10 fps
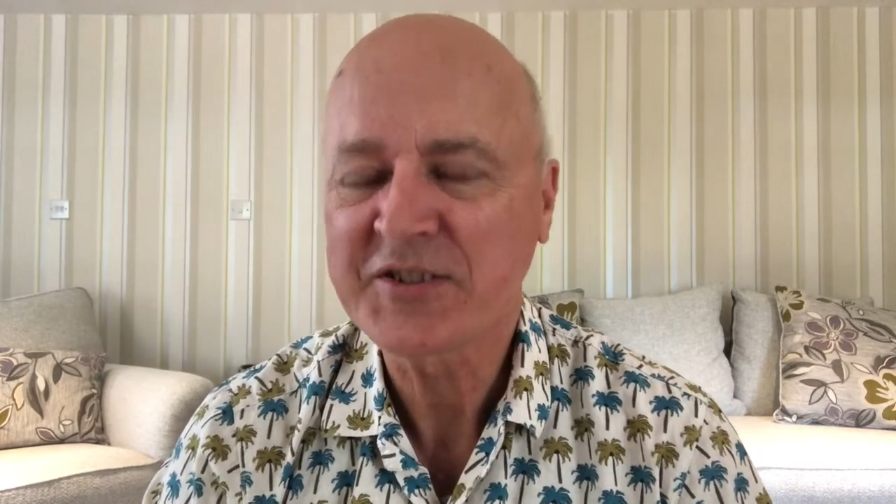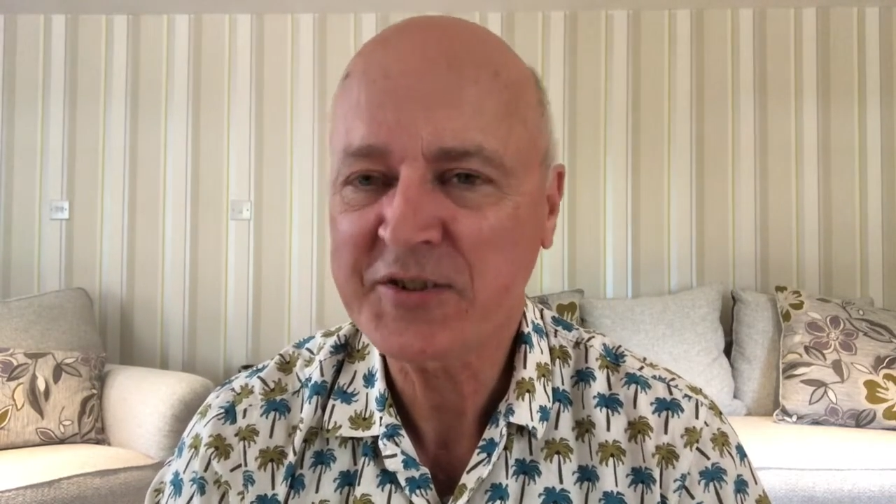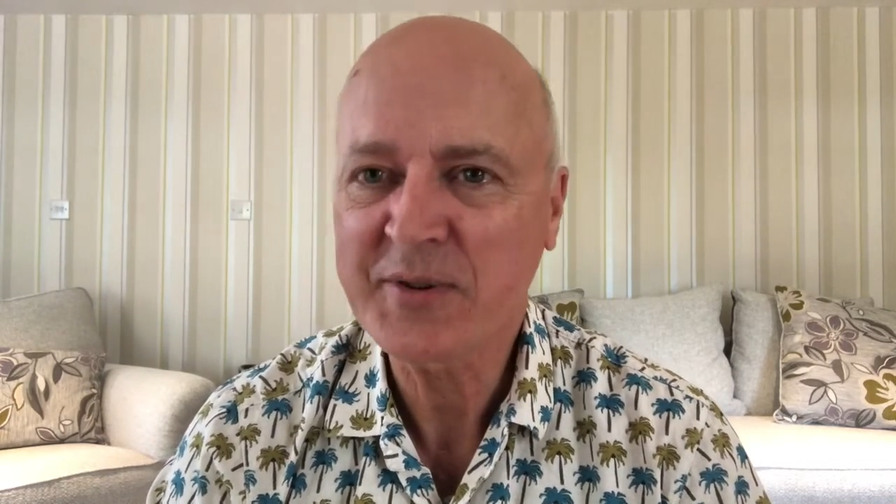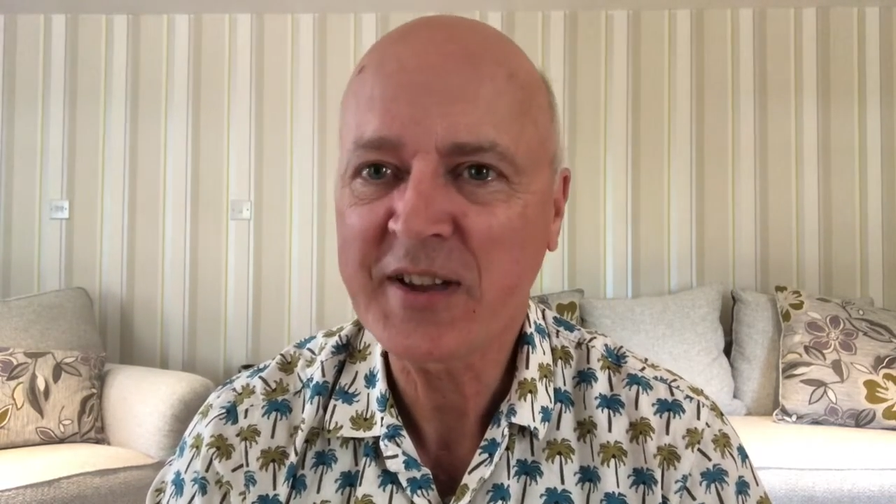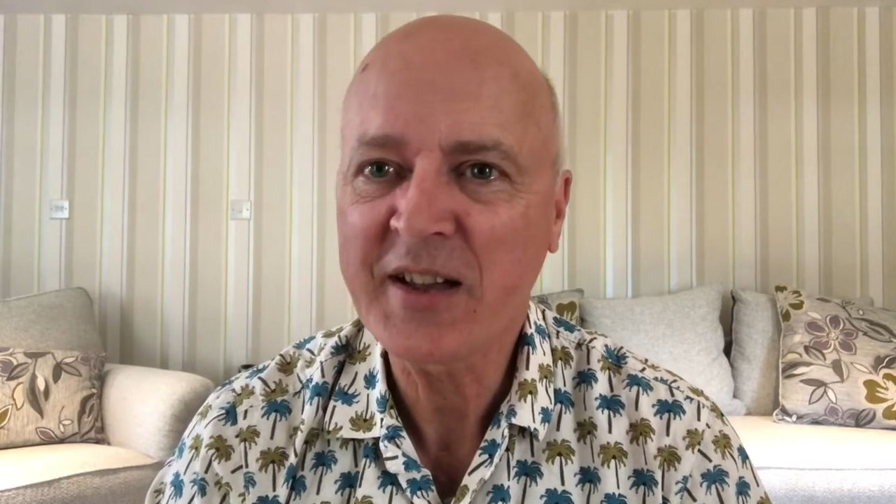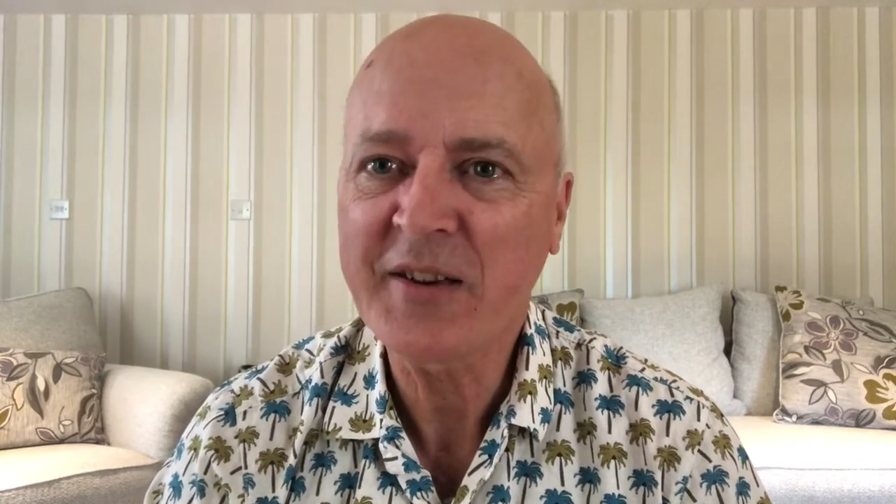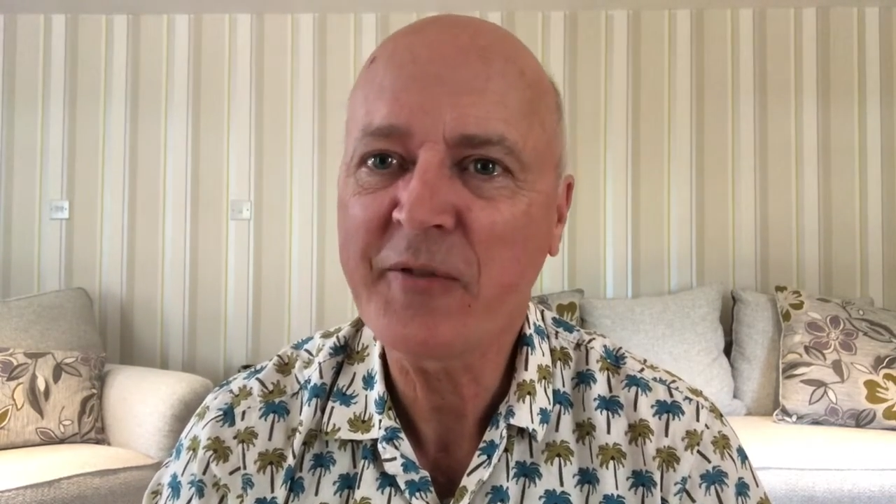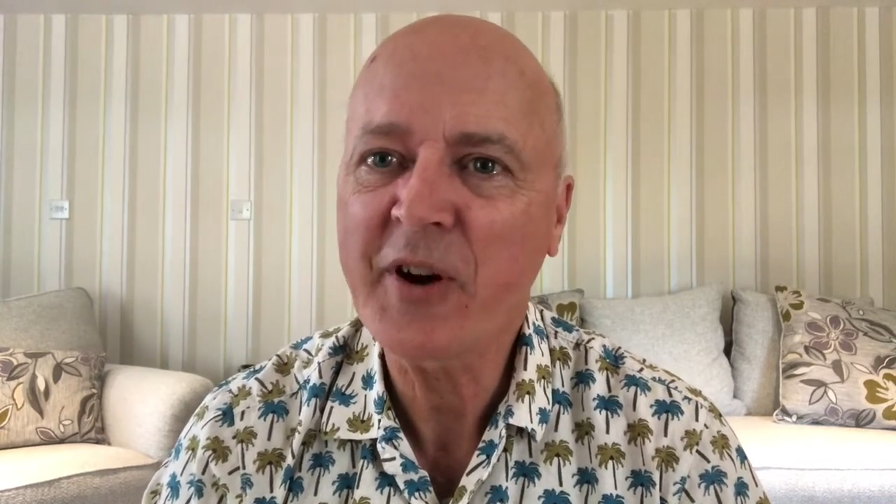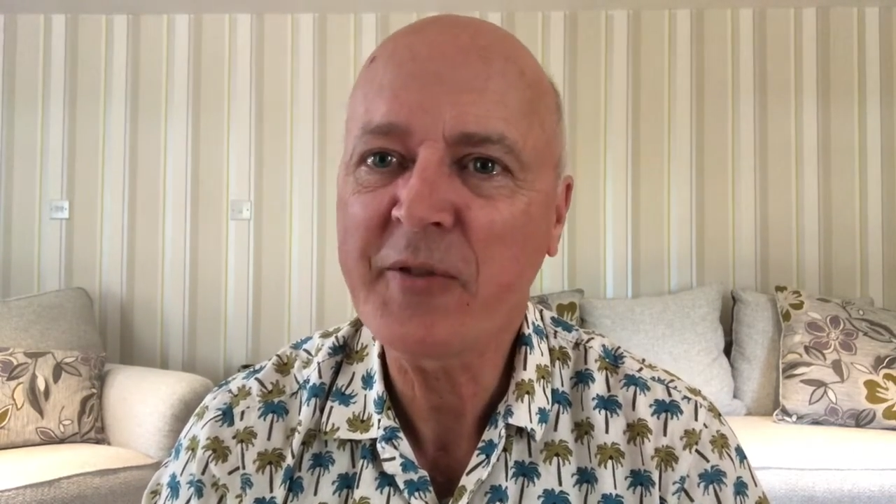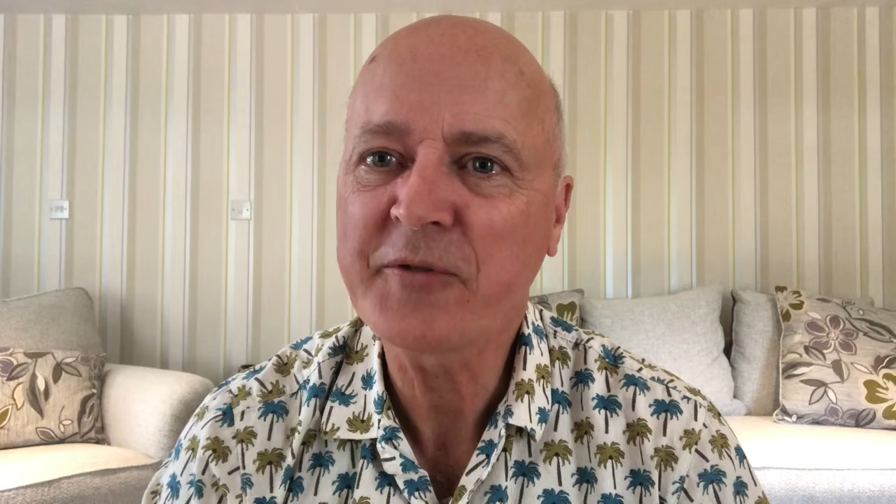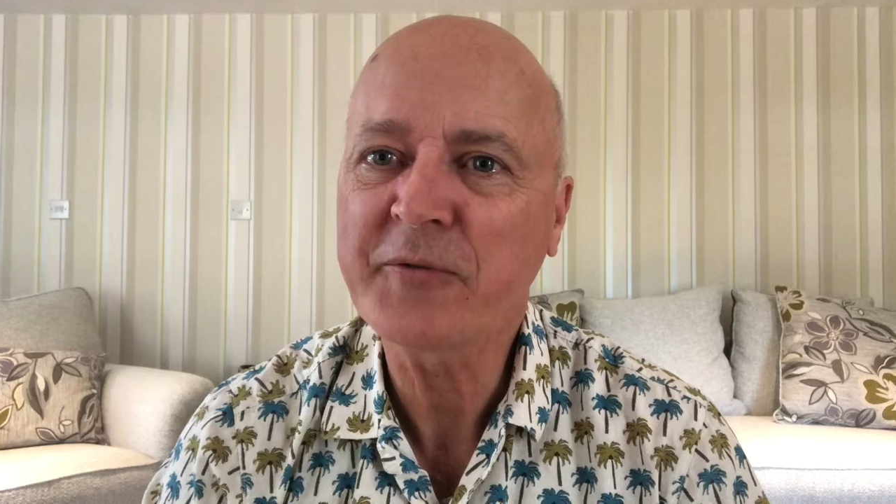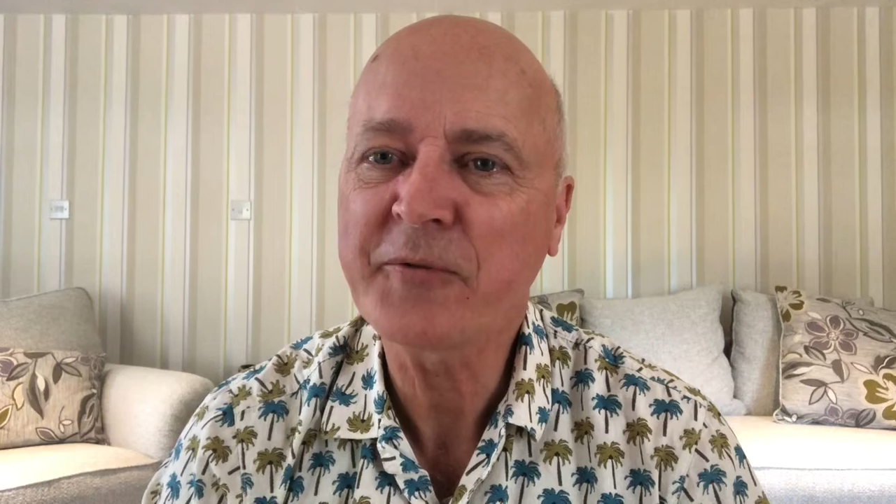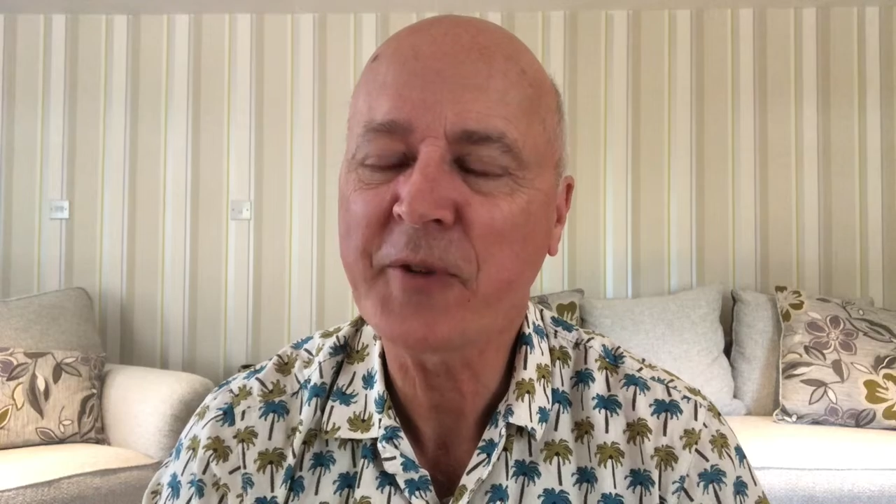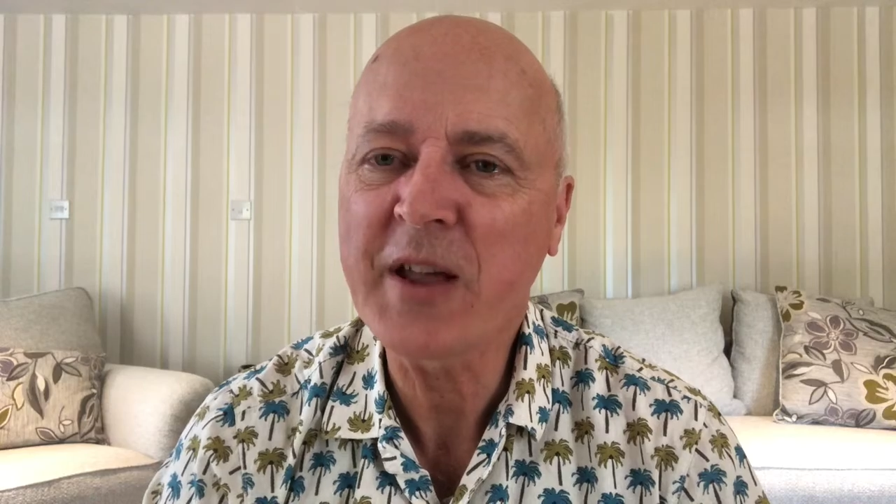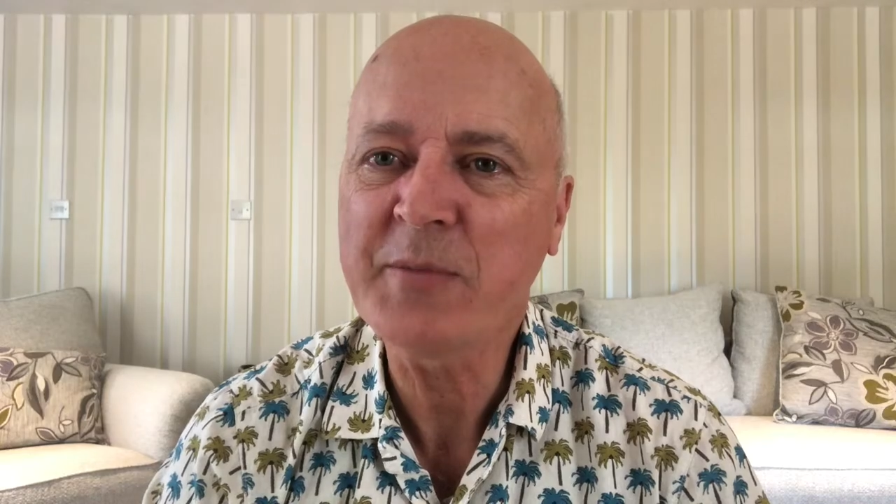to, again, a very
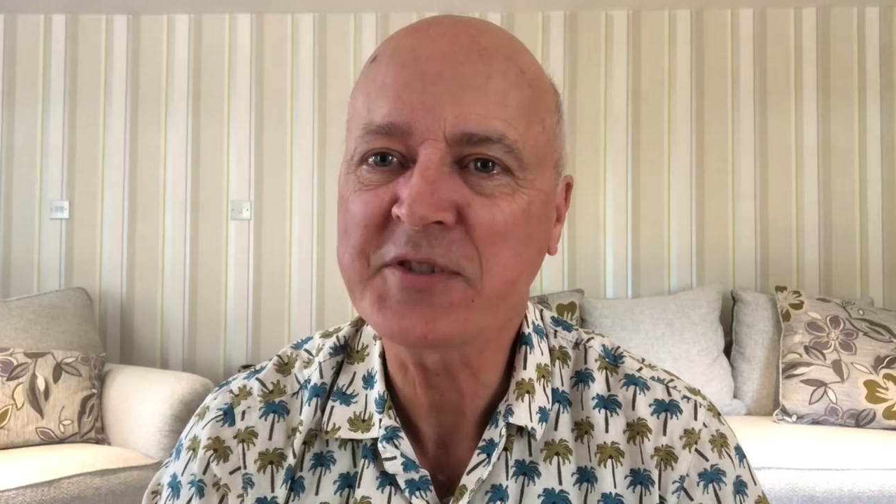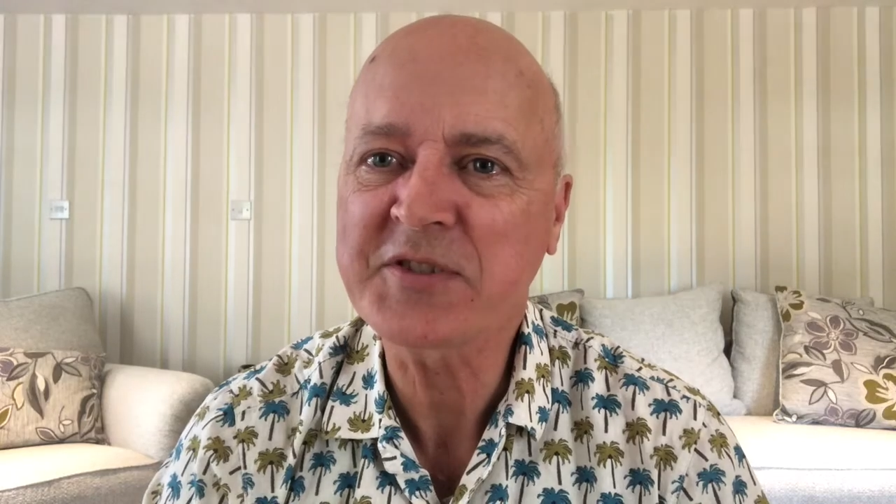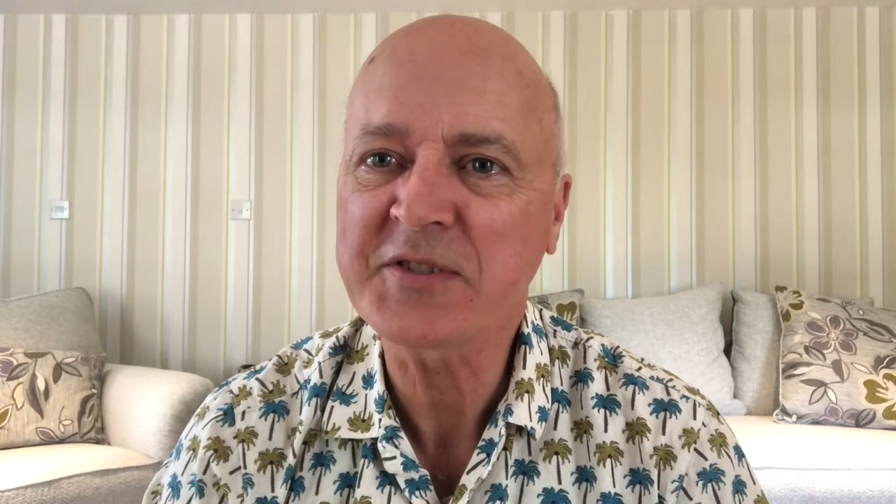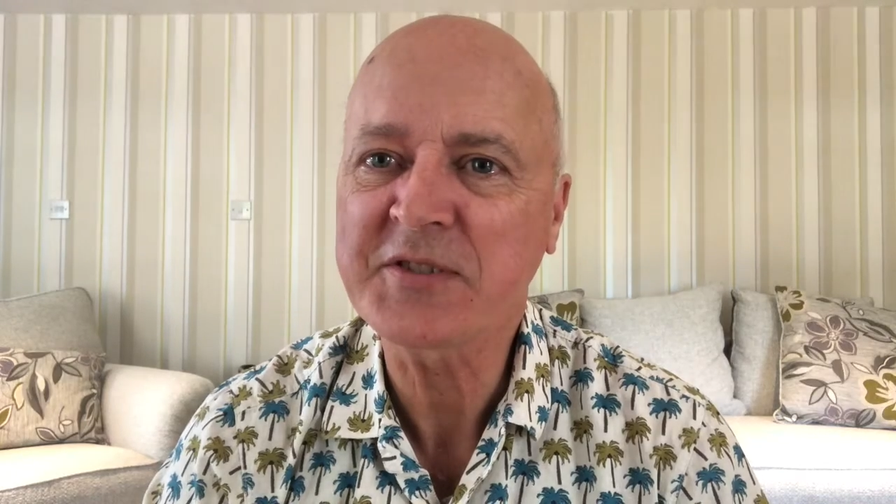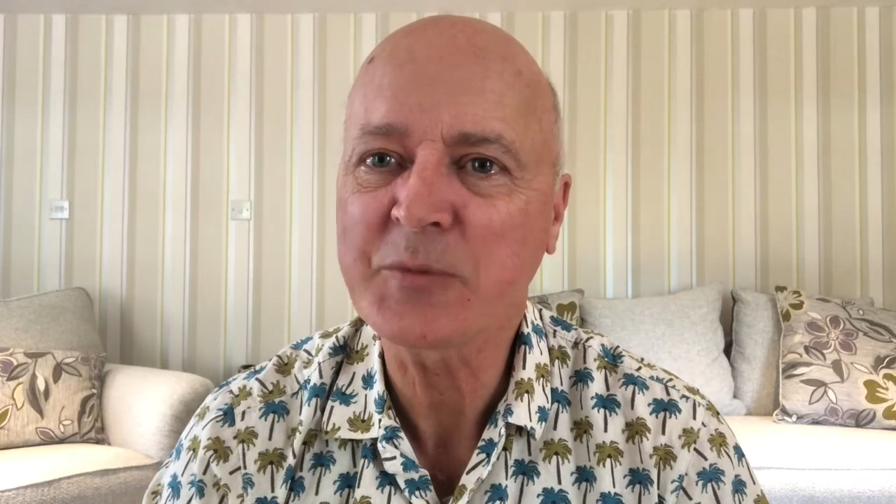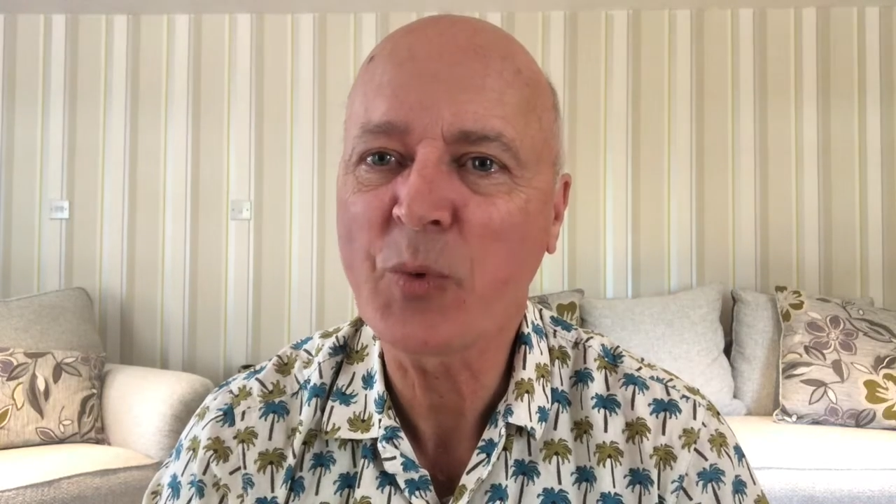famous and